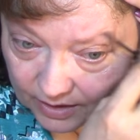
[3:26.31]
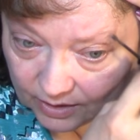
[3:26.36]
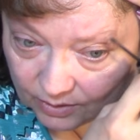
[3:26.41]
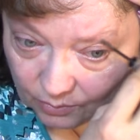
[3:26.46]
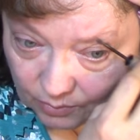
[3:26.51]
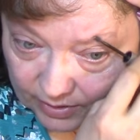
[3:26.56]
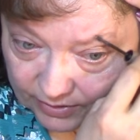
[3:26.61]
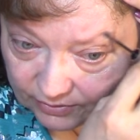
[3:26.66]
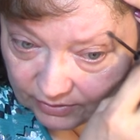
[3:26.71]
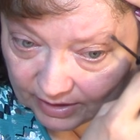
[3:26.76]

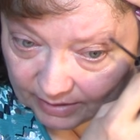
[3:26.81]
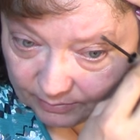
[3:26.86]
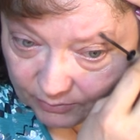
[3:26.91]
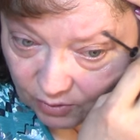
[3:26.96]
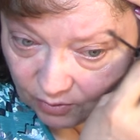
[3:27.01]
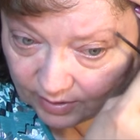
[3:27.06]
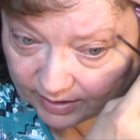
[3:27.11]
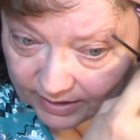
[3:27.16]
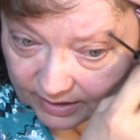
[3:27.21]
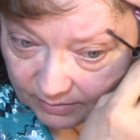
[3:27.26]
whether I'm
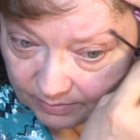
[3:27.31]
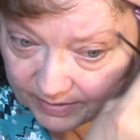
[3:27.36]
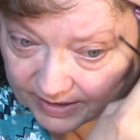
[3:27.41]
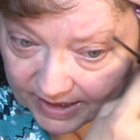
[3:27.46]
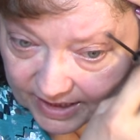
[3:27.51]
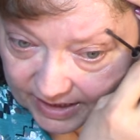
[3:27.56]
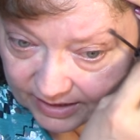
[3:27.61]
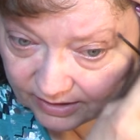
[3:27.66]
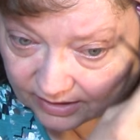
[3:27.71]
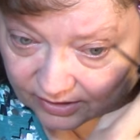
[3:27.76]
going to
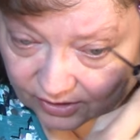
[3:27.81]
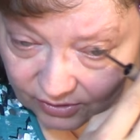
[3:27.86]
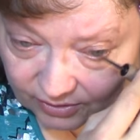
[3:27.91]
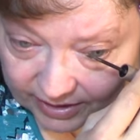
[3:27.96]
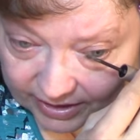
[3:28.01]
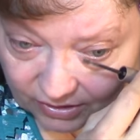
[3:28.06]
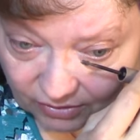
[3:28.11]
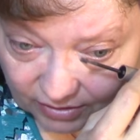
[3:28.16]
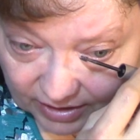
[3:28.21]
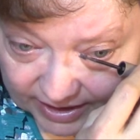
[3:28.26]
be
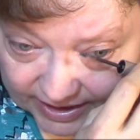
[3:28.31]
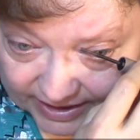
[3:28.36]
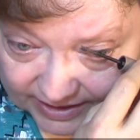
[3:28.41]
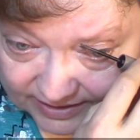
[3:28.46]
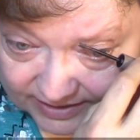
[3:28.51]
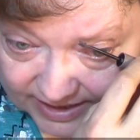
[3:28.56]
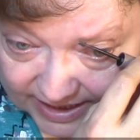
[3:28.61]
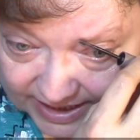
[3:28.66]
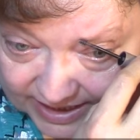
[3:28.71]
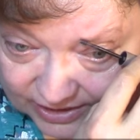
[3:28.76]
doing
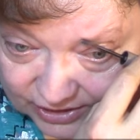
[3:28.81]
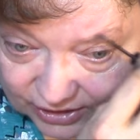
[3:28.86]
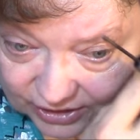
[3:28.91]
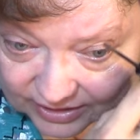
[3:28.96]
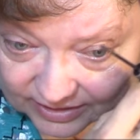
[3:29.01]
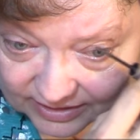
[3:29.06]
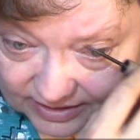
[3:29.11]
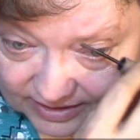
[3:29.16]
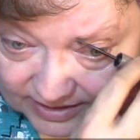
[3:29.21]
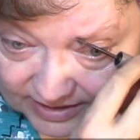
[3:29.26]

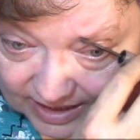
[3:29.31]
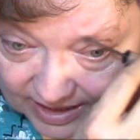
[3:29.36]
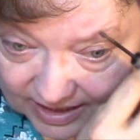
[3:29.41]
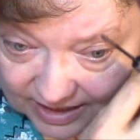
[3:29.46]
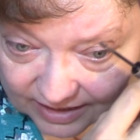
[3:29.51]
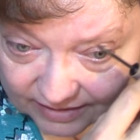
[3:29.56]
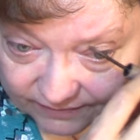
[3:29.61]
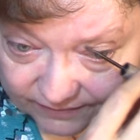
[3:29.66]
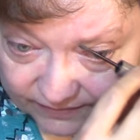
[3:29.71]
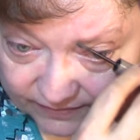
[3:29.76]
orientation
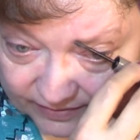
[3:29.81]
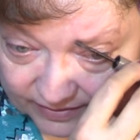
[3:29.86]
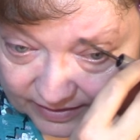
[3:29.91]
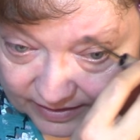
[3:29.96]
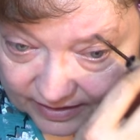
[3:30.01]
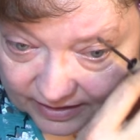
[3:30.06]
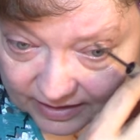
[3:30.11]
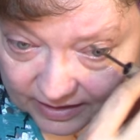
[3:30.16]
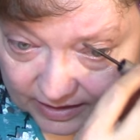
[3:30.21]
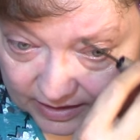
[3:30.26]
stuff,
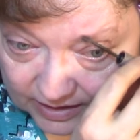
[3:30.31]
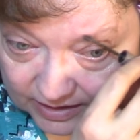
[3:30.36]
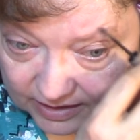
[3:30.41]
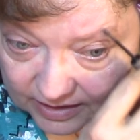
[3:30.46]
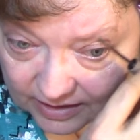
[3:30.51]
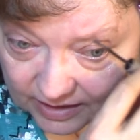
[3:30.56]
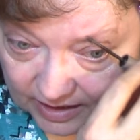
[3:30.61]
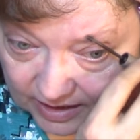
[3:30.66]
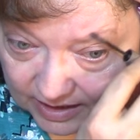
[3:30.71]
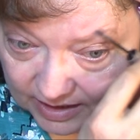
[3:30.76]

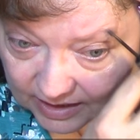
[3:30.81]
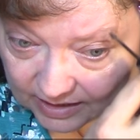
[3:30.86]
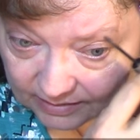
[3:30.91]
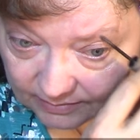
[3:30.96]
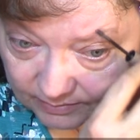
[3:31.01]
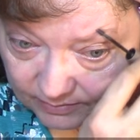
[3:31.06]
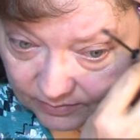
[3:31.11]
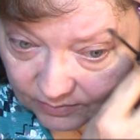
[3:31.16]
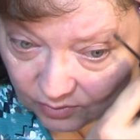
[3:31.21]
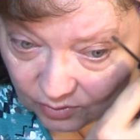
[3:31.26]

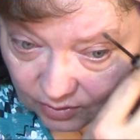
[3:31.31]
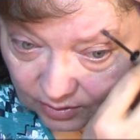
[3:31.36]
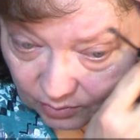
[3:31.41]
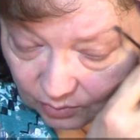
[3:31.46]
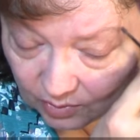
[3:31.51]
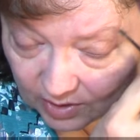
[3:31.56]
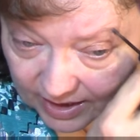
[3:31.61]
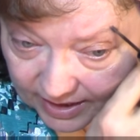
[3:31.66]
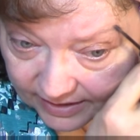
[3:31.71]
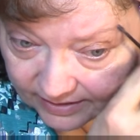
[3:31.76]
um, or
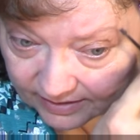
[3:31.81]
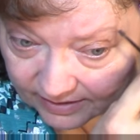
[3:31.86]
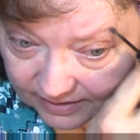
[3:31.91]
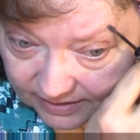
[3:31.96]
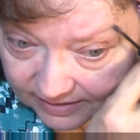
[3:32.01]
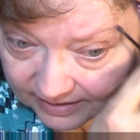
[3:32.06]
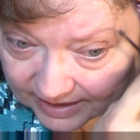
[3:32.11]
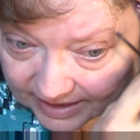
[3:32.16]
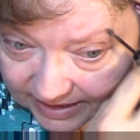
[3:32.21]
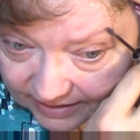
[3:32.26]
what.
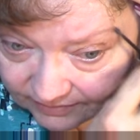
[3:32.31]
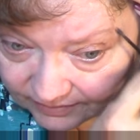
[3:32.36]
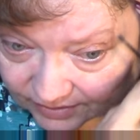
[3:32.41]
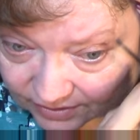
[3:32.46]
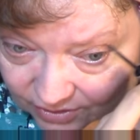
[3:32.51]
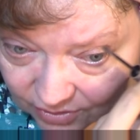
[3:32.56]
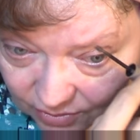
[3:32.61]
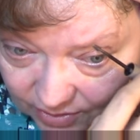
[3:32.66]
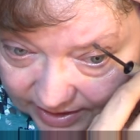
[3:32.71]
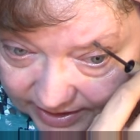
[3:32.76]
I have
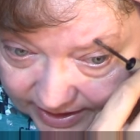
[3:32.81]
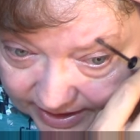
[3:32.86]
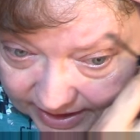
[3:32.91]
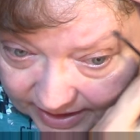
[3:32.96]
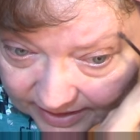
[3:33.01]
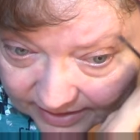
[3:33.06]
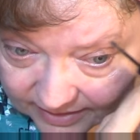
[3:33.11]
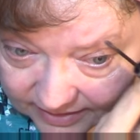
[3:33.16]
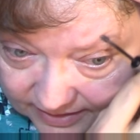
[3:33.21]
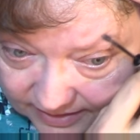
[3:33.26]
no idea.